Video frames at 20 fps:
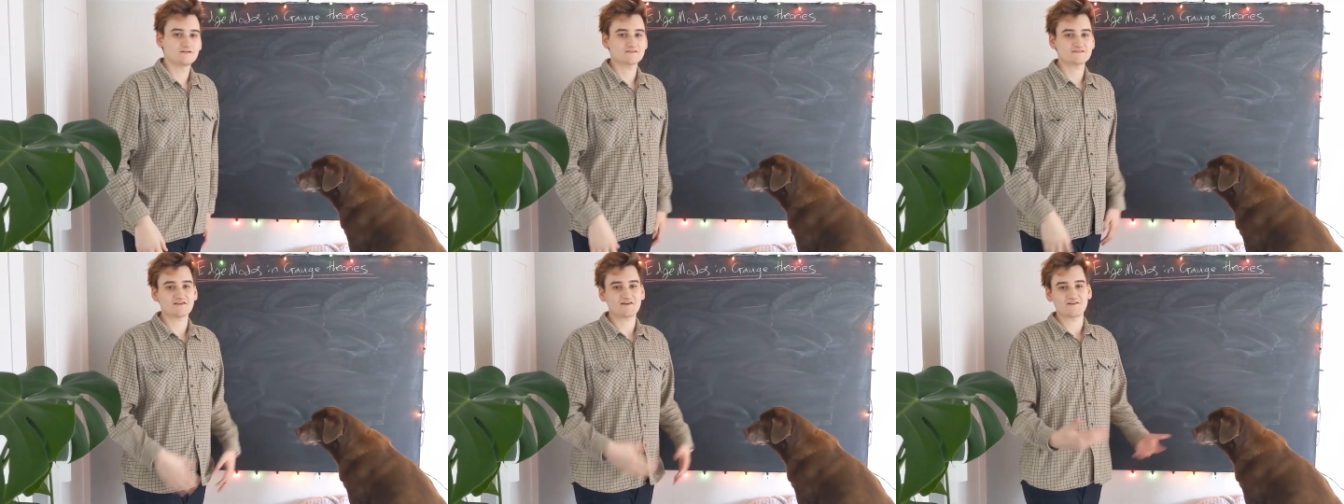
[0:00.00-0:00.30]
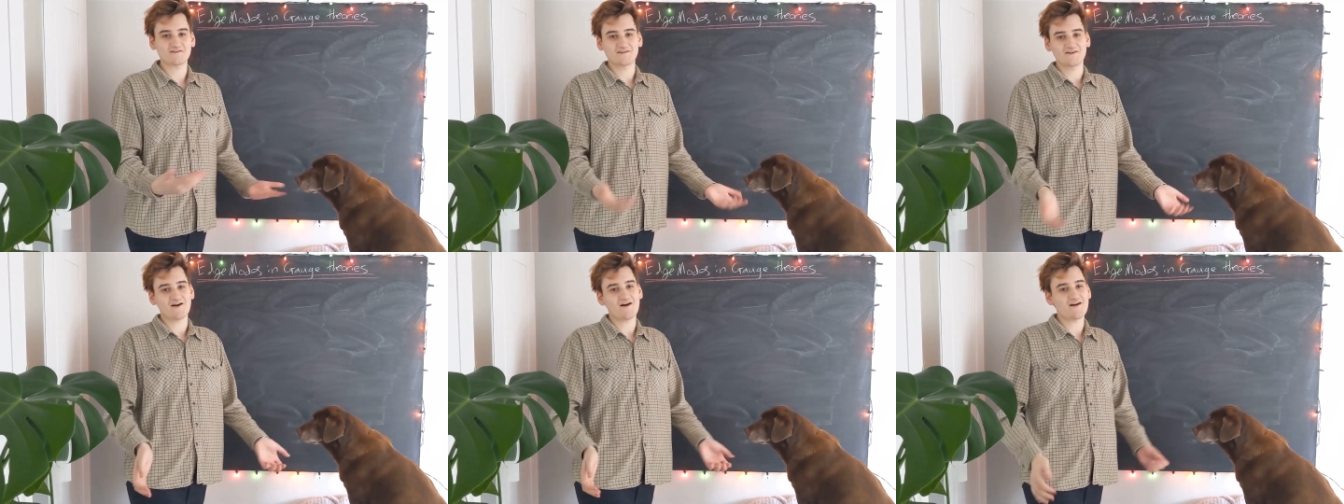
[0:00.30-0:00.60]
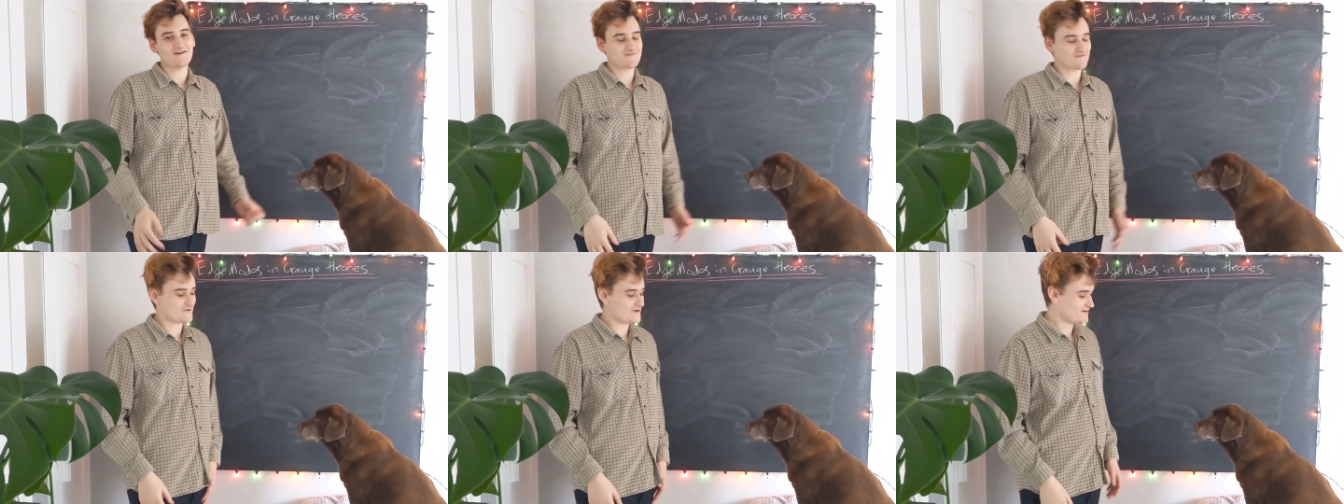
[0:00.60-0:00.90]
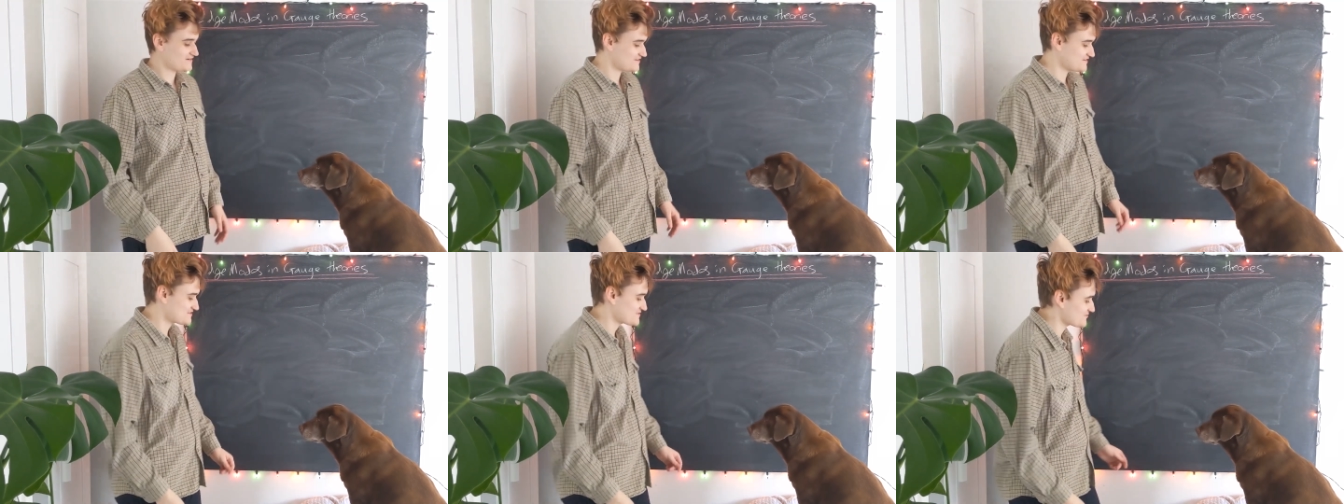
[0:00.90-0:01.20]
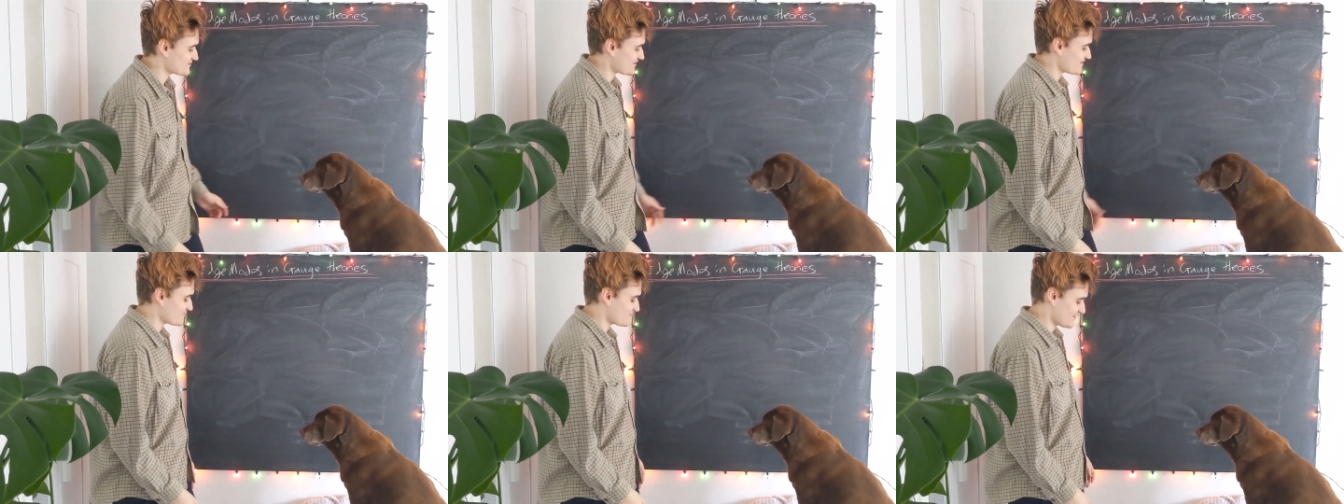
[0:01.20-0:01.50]
So, hi everyone.
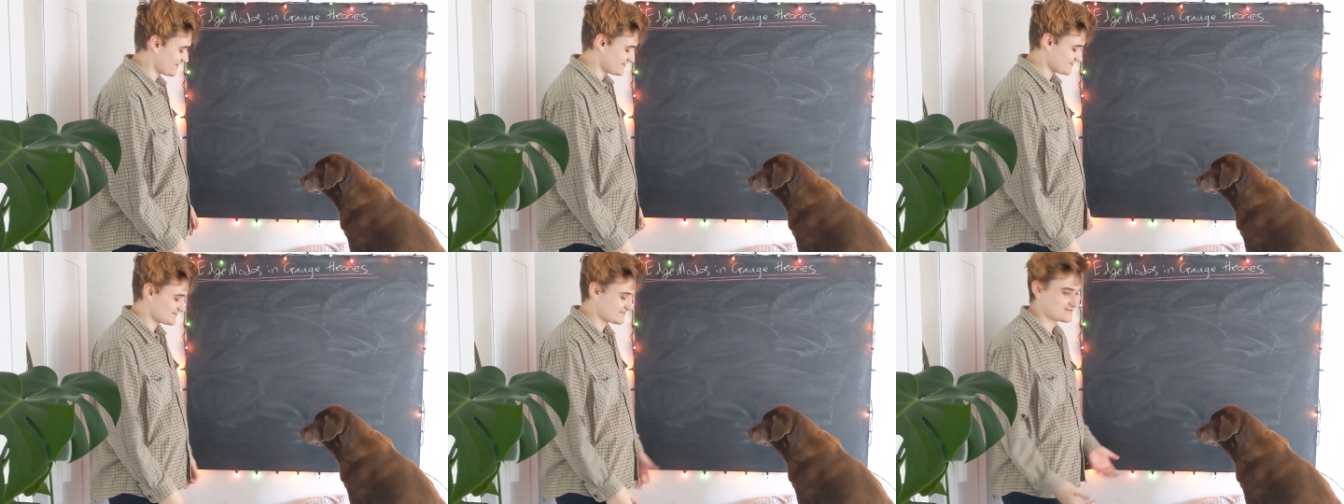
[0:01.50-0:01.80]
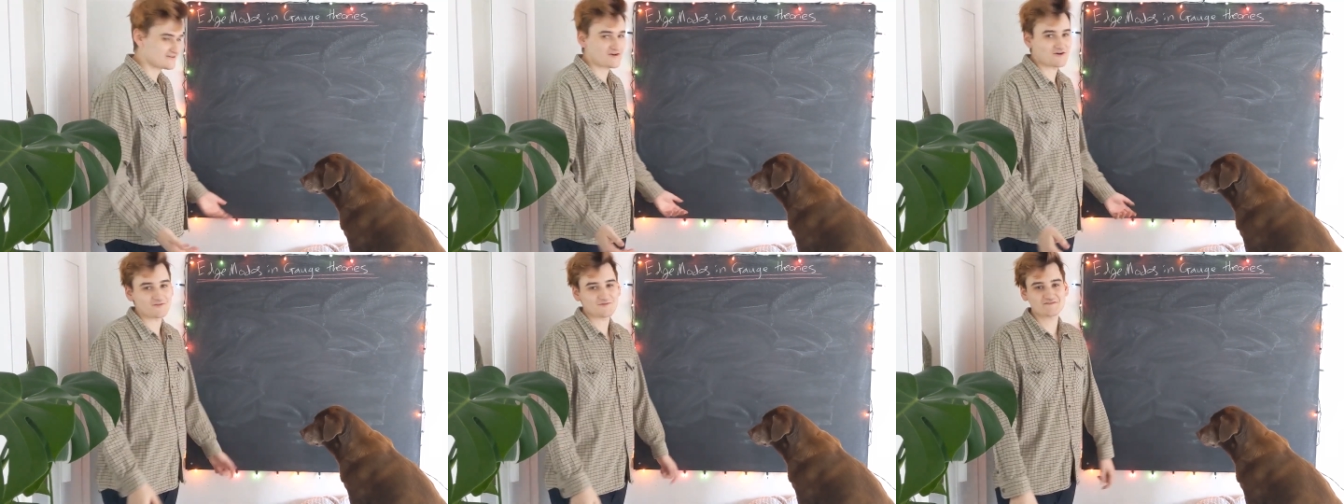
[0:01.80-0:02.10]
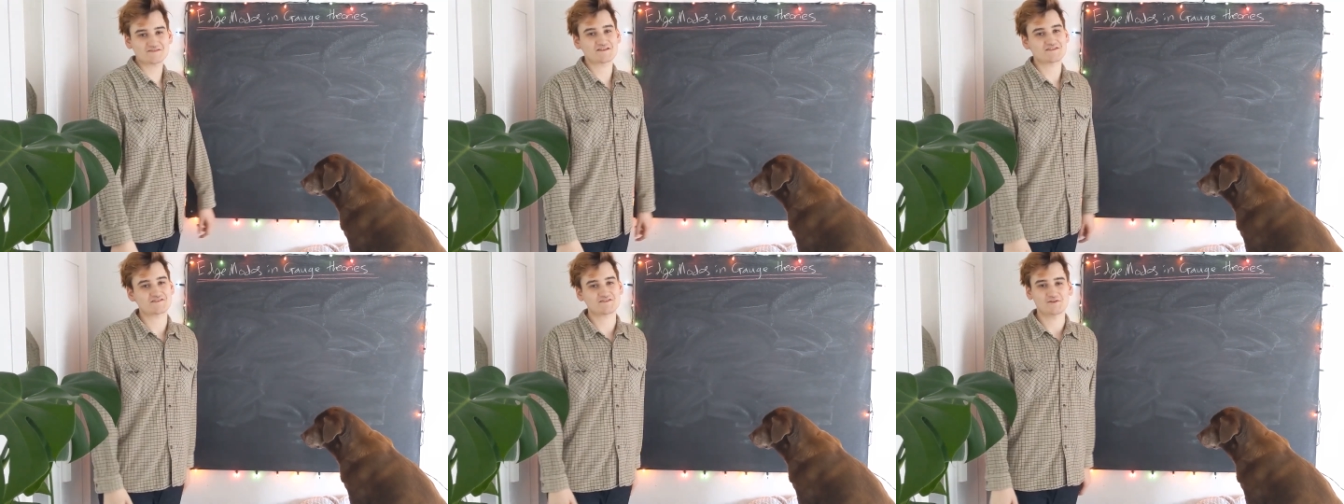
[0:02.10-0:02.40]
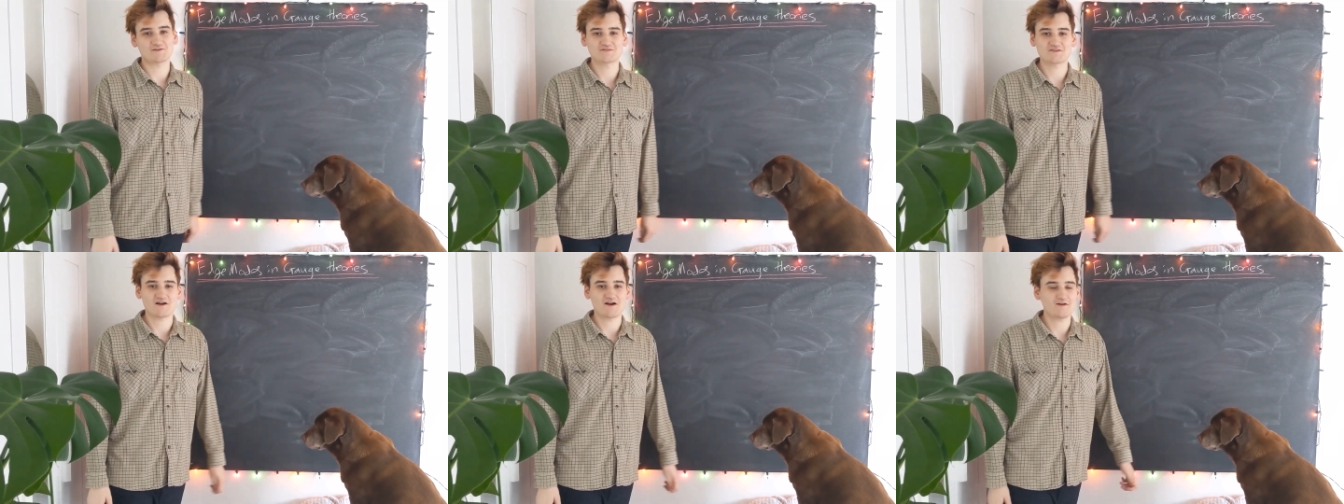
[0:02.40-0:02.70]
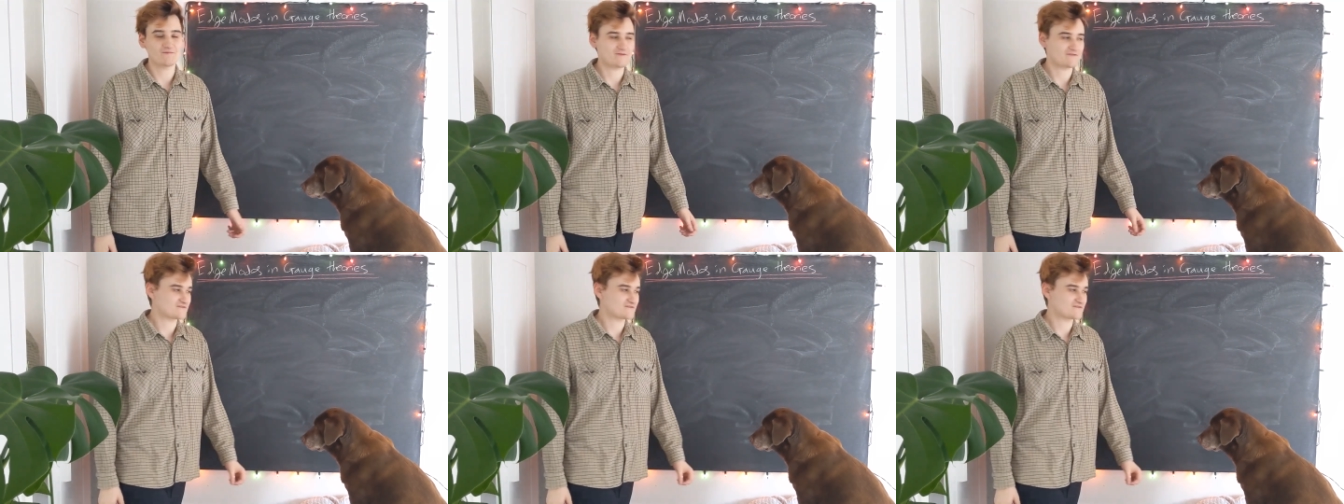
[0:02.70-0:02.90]
So I've been gone for such a long time.